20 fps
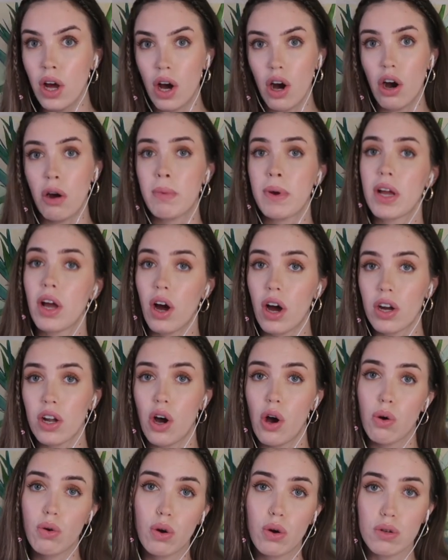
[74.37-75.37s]
oh my god,
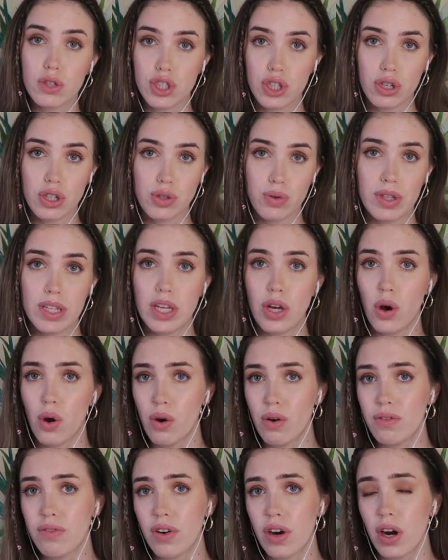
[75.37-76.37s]
hoe culture is really
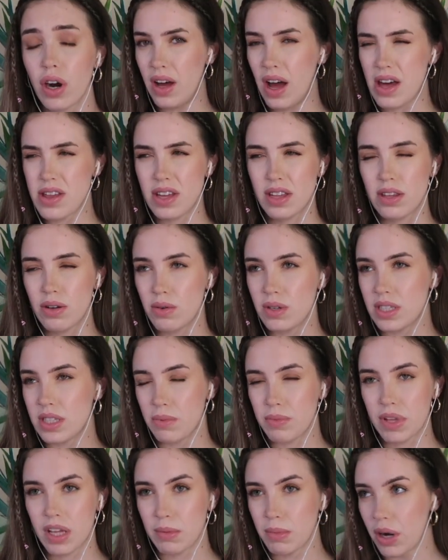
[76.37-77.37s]
over. I think there was
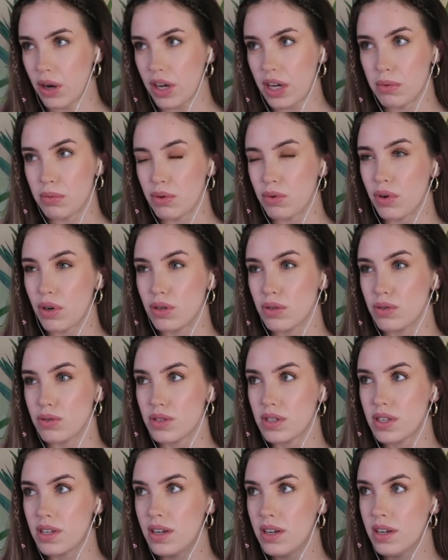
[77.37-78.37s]
something about Amber
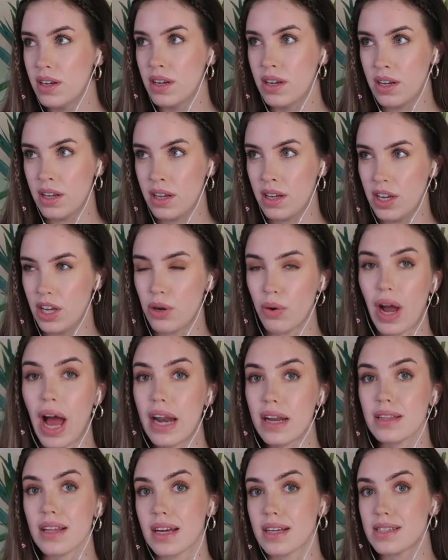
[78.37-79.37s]
Rose, you know,
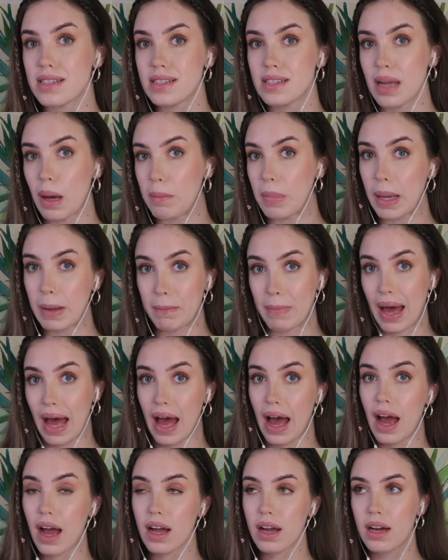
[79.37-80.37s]
kind of like stepping
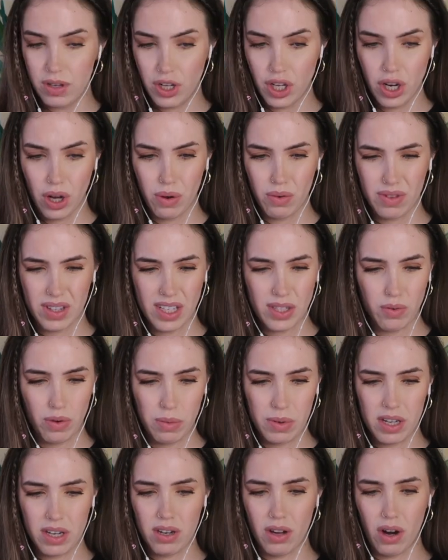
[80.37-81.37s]
back. You know, these
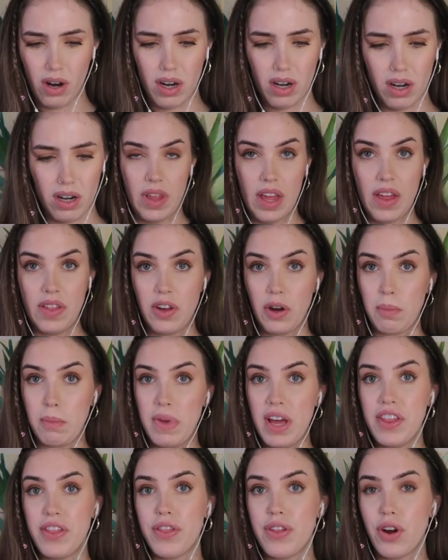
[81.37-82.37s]
women are in their
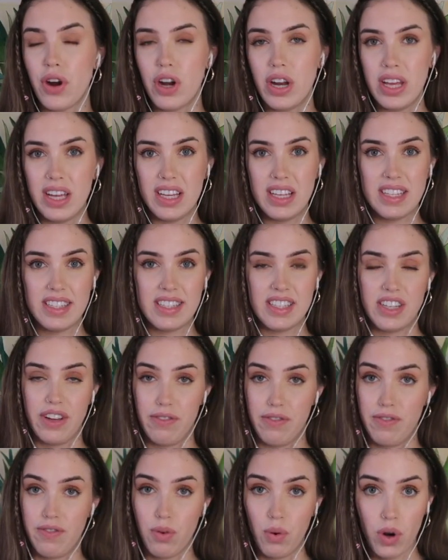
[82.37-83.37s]
mid-30s to
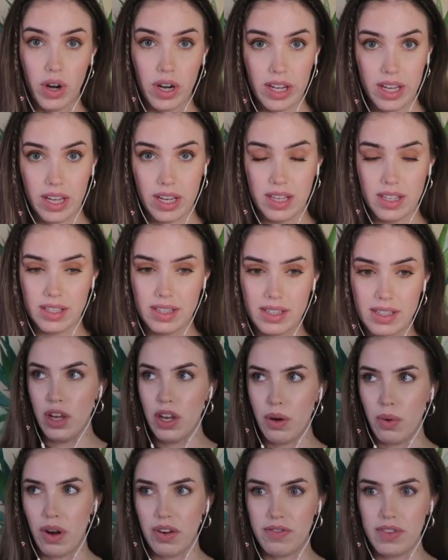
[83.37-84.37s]
40s.
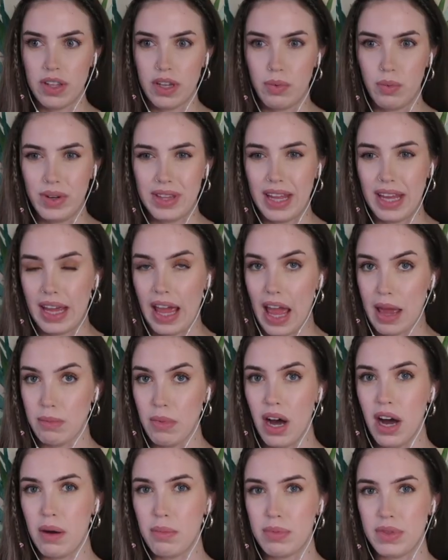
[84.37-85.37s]
You know, I feel like when they
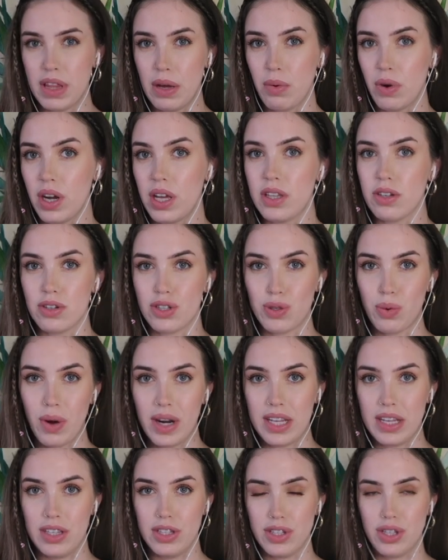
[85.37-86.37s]
came up, they were in their
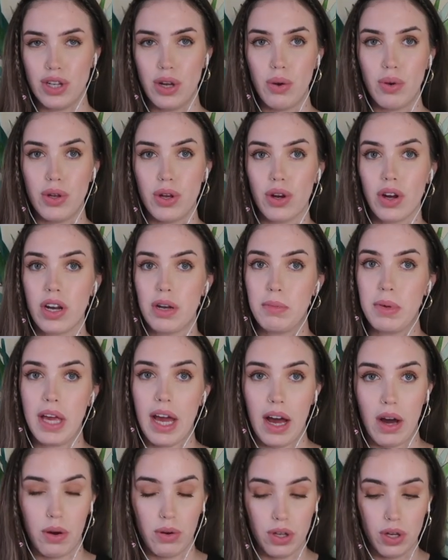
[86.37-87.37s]
20s. You know, you're going to
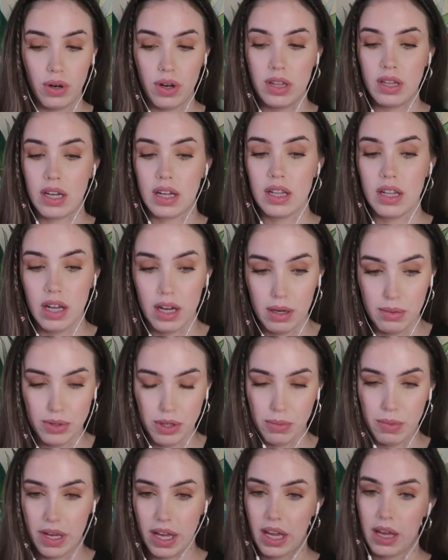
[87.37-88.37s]
be out, you're in the
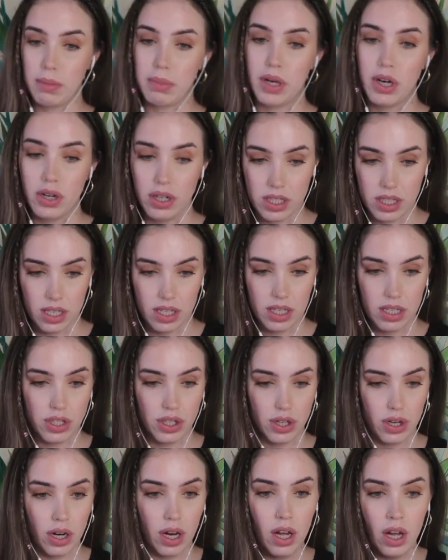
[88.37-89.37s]
clubs, you're making
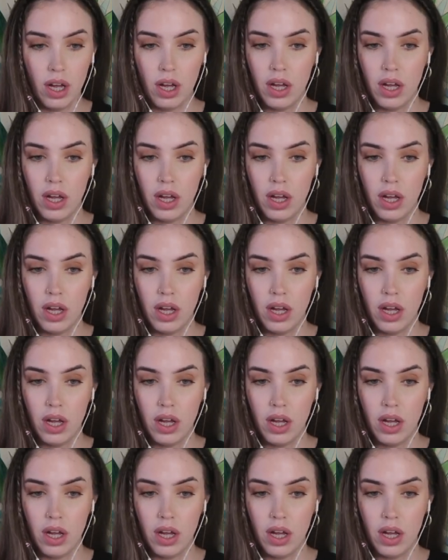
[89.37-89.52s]
appearances, you're